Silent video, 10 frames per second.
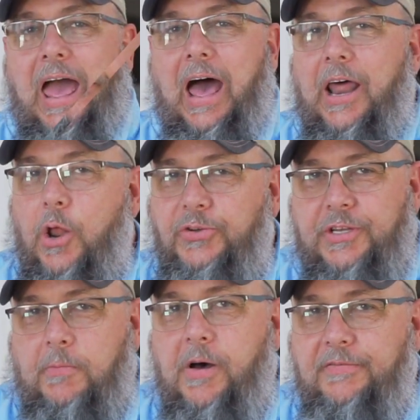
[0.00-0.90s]
I know
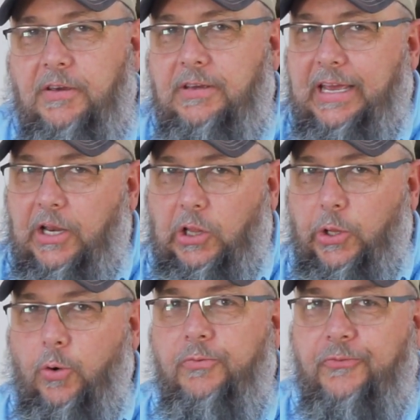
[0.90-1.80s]
some of you get a
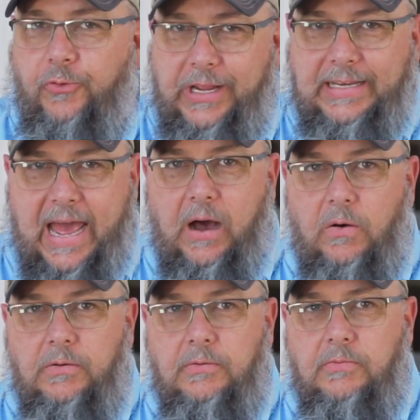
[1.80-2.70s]
little freaked out
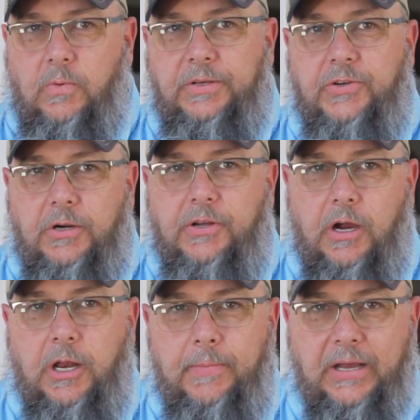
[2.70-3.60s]
when we start
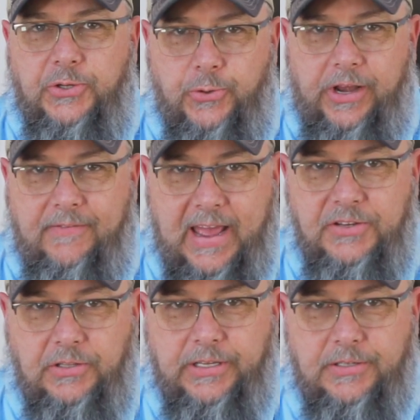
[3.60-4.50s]
talking about street
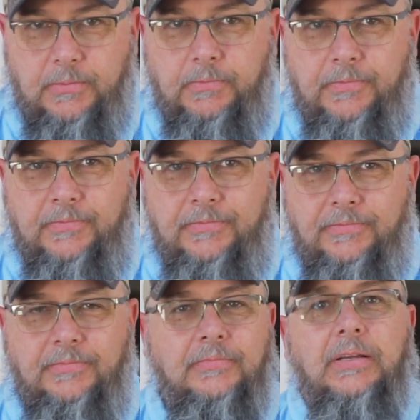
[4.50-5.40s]
evangelism.
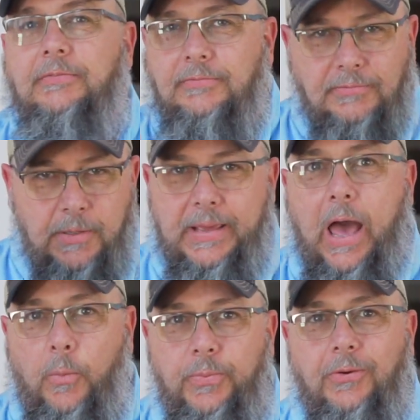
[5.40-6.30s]
Let me
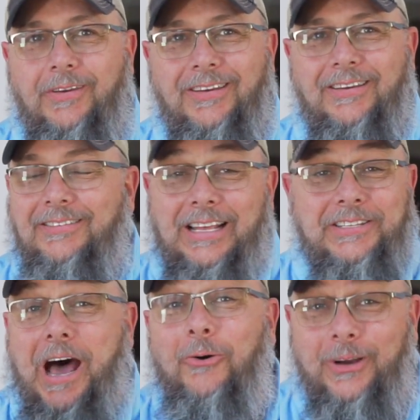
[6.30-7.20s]
help you. That's
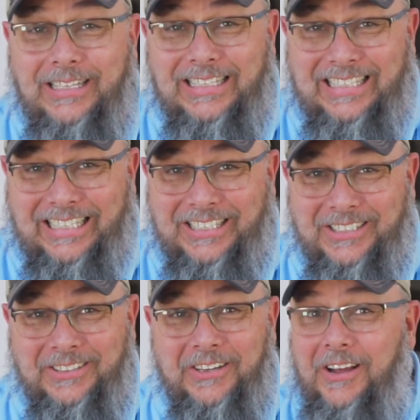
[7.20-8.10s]
not what this is.
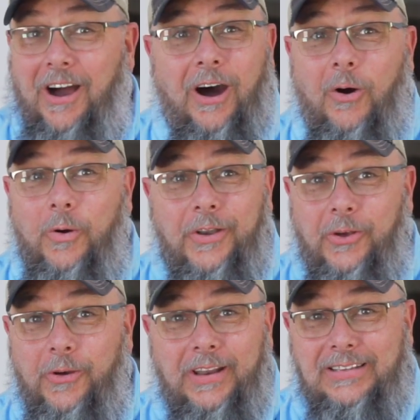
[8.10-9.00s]
All we're
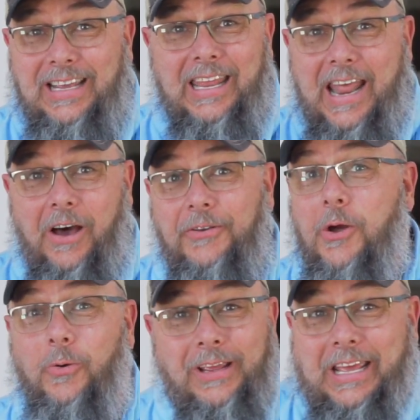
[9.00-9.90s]
doing is getting out
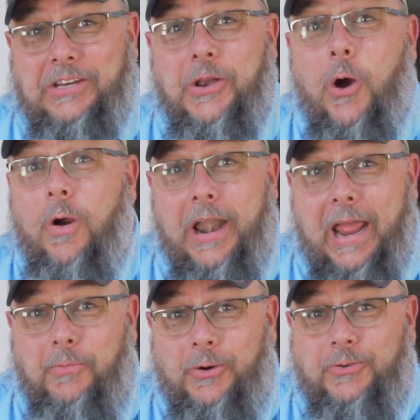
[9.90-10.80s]
and getting to know our
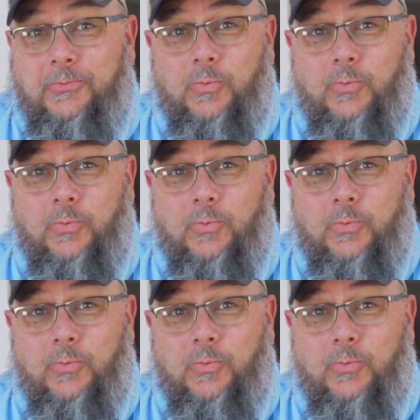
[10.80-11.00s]
neighbors.